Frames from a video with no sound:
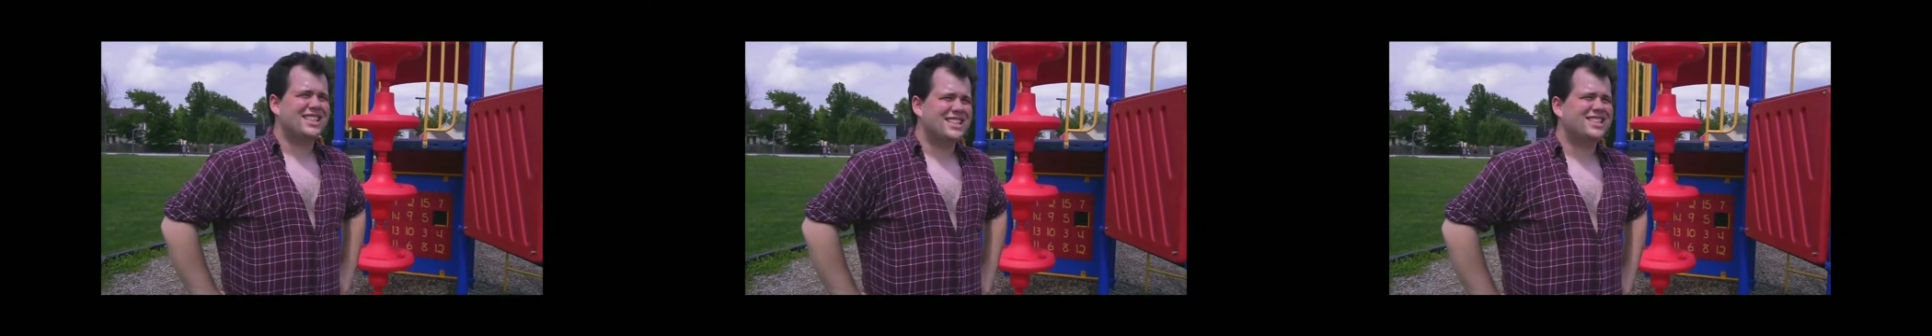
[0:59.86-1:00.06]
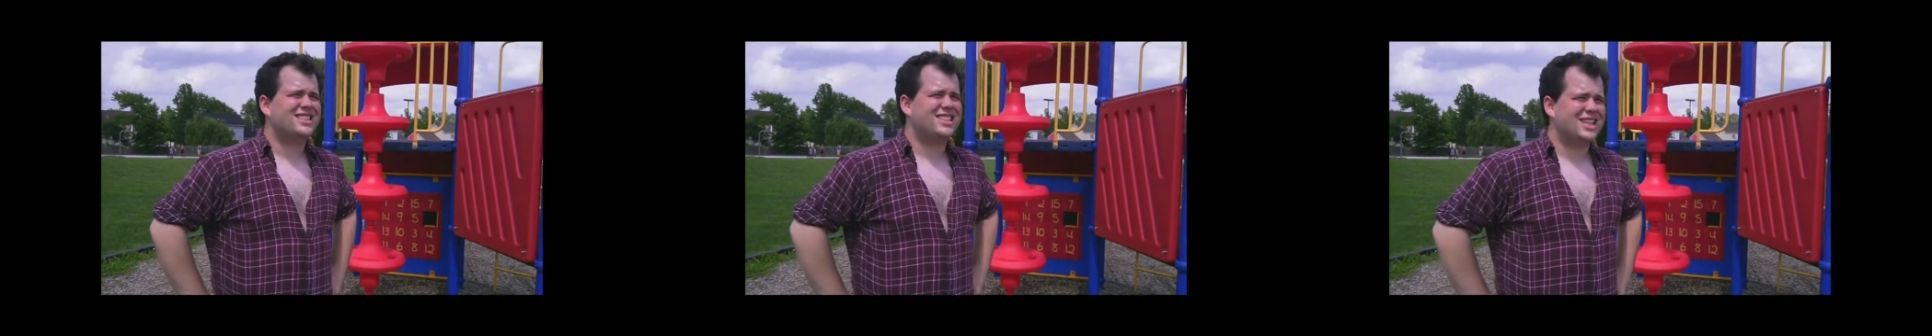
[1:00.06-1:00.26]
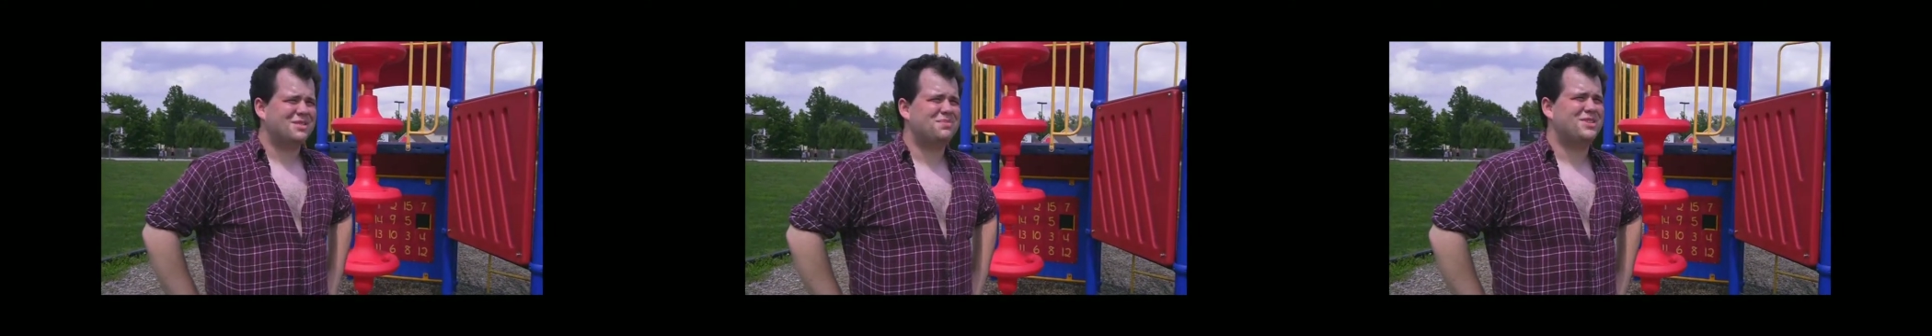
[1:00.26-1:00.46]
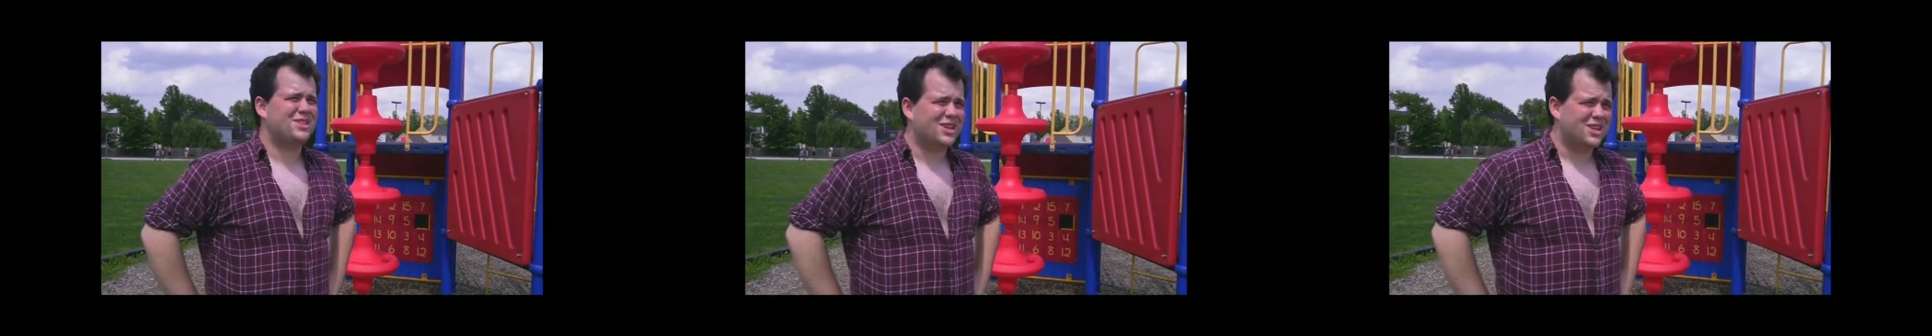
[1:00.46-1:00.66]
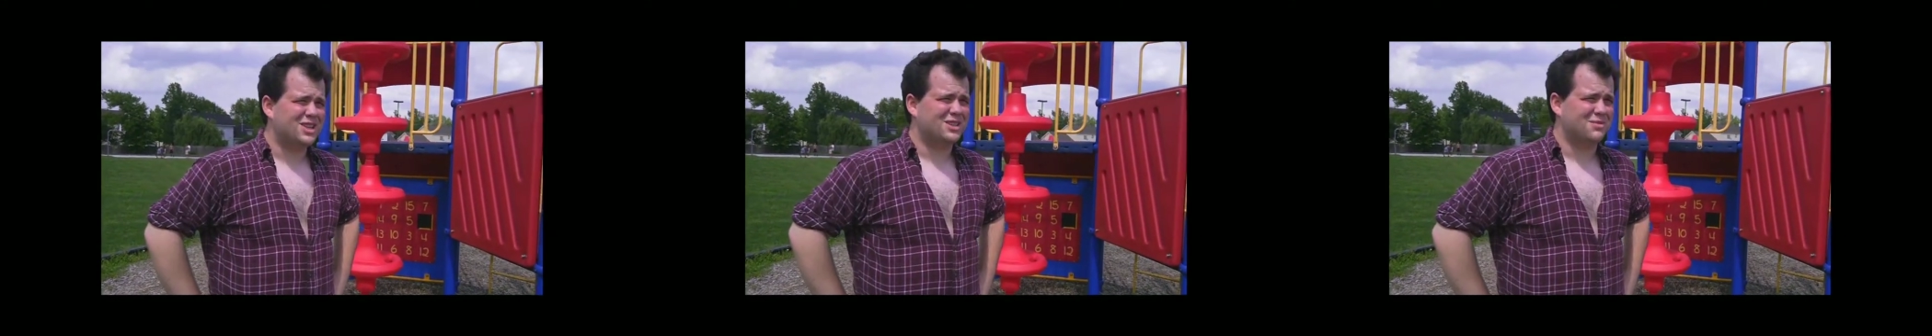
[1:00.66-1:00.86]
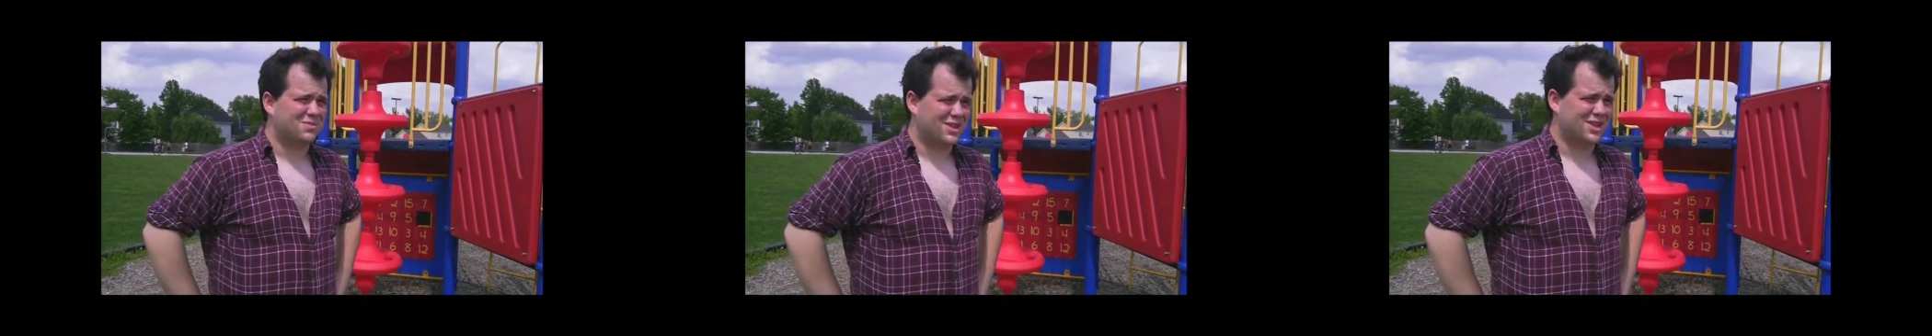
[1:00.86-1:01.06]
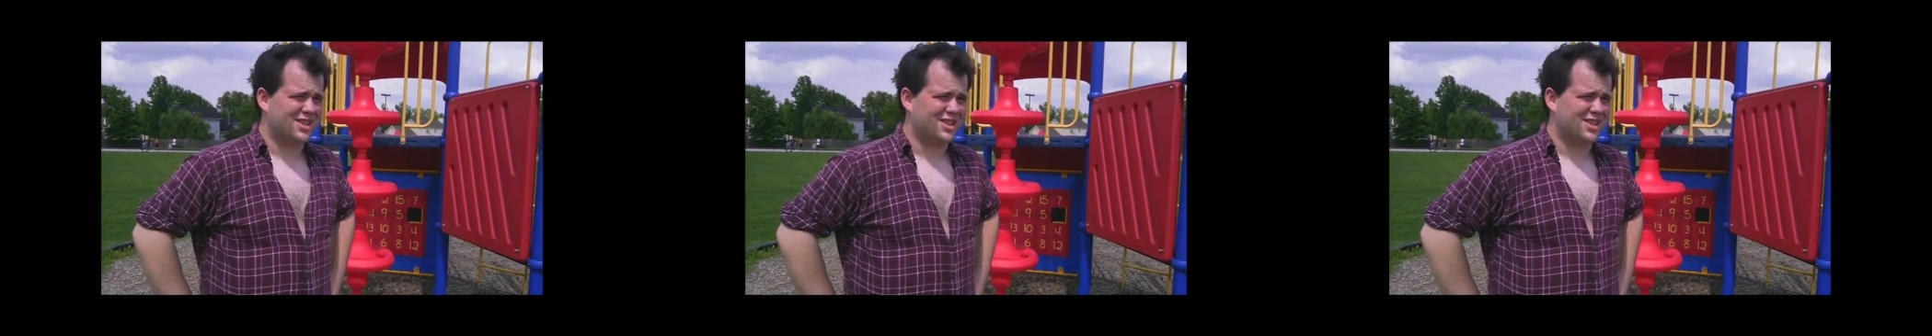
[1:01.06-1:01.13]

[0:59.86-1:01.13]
get the stop stalling